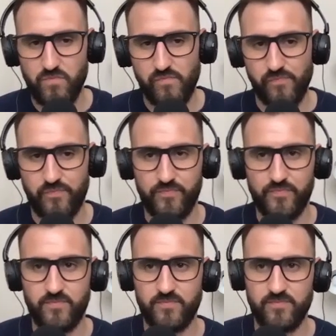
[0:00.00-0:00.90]

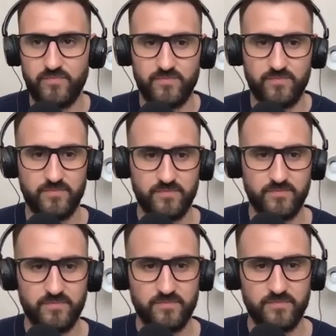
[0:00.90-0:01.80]

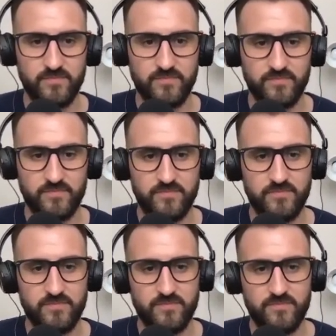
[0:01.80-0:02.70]

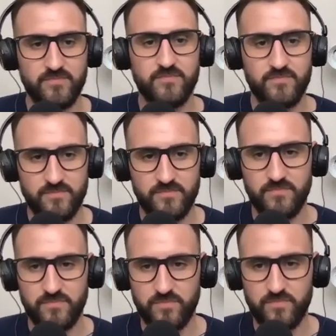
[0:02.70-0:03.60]

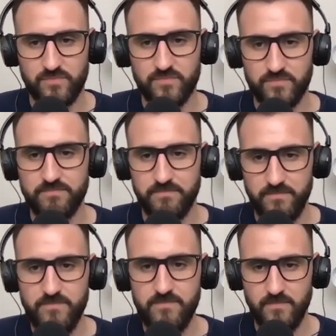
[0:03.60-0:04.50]

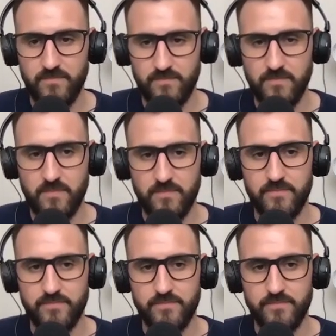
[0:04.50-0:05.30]
No words are spoken by the person on screen.